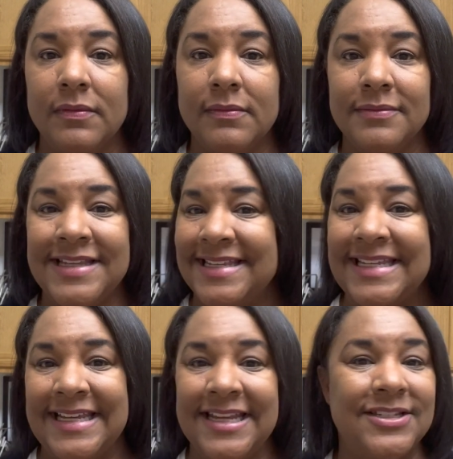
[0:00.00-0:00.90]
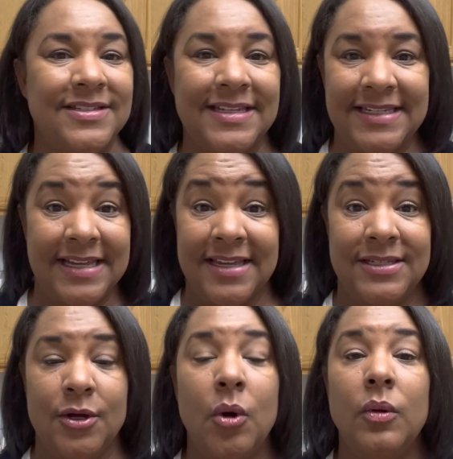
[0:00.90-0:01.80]
doesn't get discussed
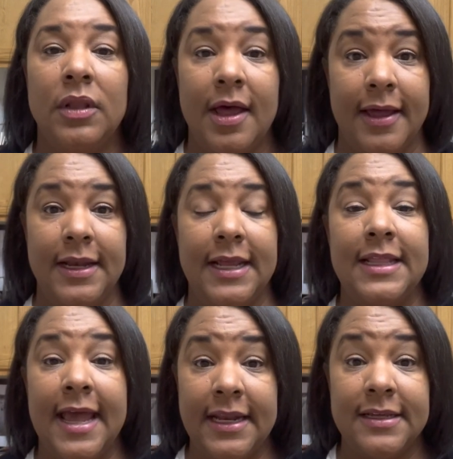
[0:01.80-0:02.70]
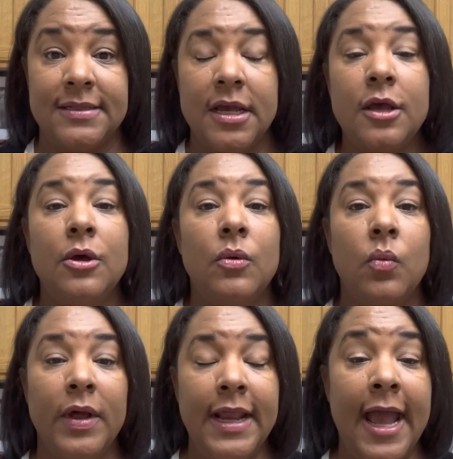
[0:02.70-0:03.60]
a whole lot, and that is
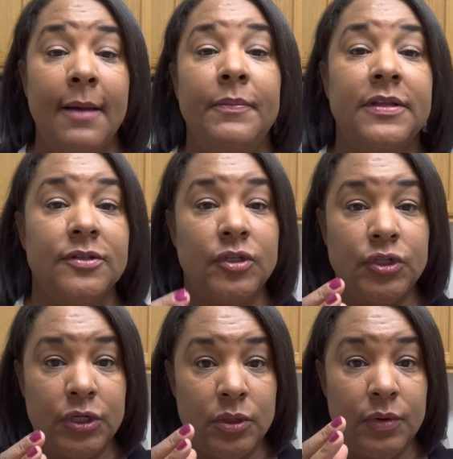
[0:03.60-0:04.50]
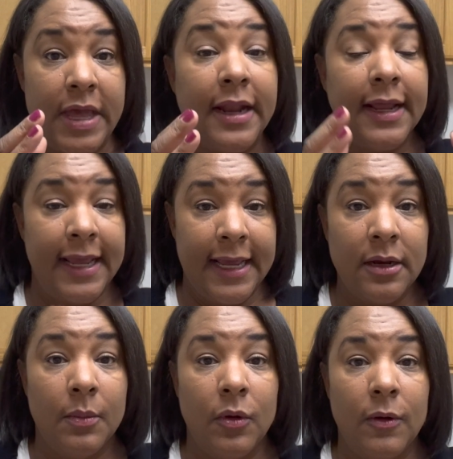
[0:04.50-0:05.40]
what happens to that
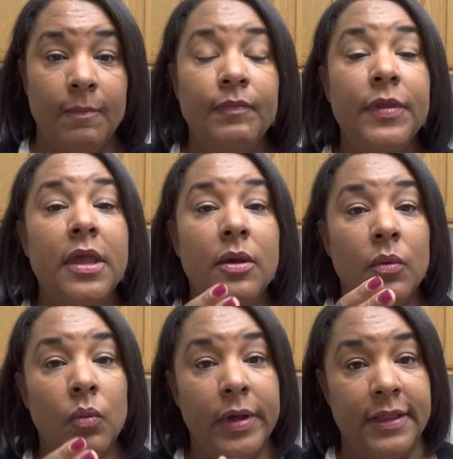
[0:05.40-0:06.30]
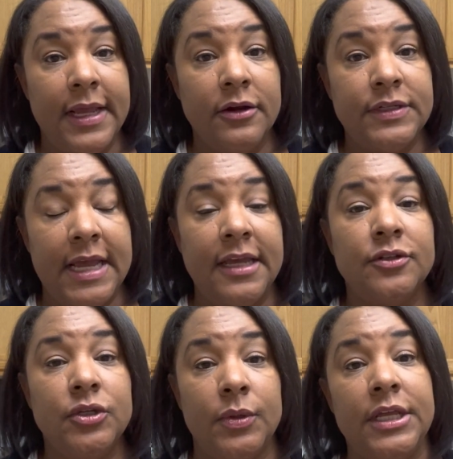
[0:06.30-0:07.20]
animal when they are taken
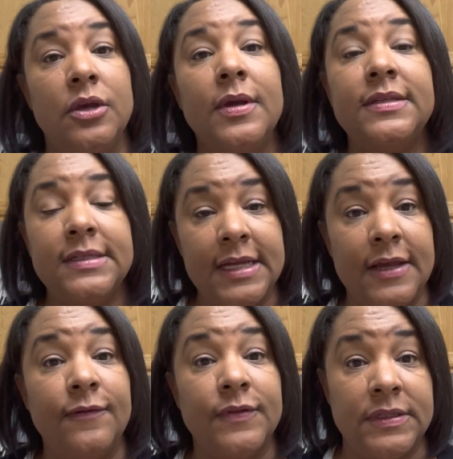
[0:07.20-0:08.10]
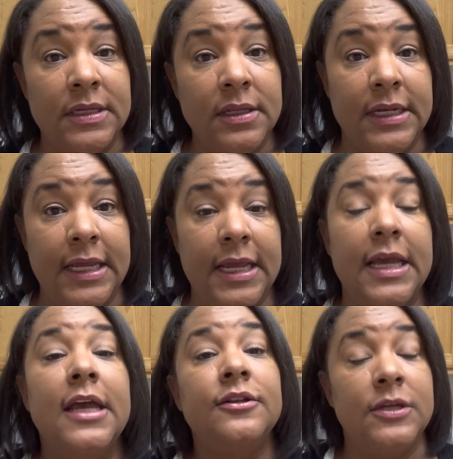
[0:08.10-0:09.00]
to a USDA facility
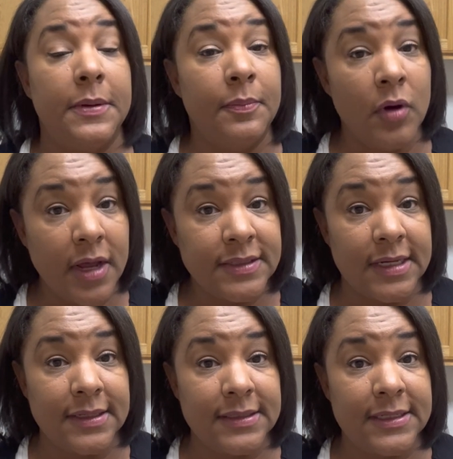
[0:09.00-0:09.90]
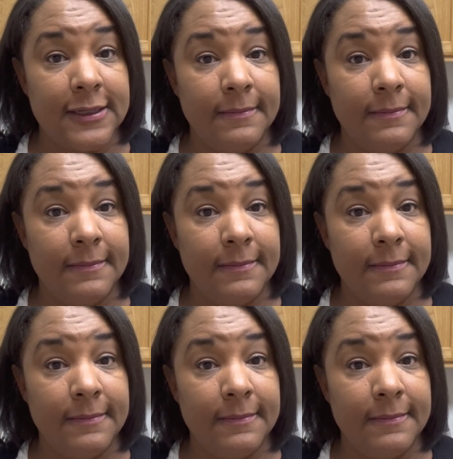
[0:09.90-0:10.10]
to be processed.